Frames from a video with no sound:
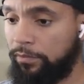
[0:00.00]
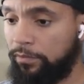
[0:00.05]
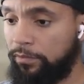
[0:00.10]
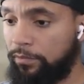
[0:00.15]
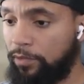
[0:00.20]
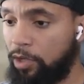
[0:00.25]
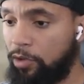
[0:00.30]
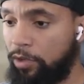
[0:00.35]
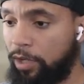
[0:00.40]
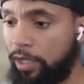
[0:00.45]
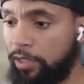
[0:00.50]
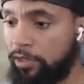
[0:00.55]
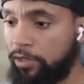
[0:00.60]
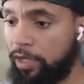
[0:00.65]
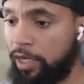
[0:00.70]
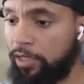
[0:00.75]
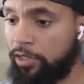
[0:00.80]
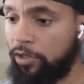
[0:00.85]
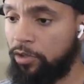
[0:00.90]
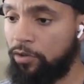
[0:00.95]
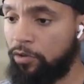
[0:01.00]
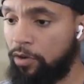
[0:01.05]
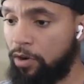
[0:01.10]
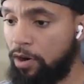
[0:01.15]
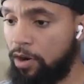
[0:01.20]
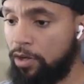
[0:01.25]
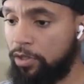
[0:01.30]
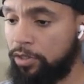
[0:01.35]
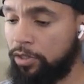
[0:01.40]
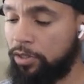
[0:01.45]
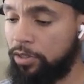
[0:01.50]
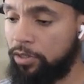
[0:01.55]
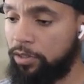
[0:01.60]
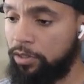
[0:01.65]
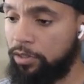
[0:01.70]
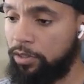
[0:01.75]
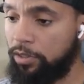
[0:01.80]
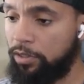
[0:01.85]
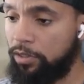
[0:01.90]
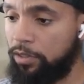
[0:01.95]
Okay, so that's her
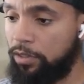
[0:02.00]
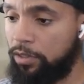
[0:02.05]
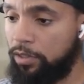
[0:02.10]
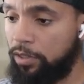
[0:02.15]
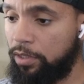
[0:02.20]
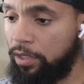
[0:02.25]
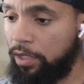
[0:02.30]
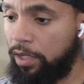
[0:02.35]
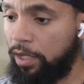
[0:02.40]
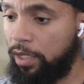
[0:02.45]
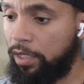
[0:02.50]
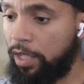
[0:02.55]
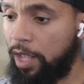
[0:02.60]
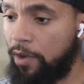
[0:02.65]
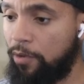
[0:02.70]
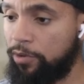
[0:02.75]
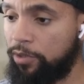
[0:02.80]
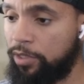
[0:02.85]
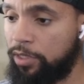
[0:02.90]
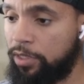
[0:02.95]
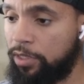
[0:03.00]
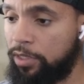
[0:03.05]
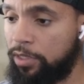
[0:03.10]
cross. And that was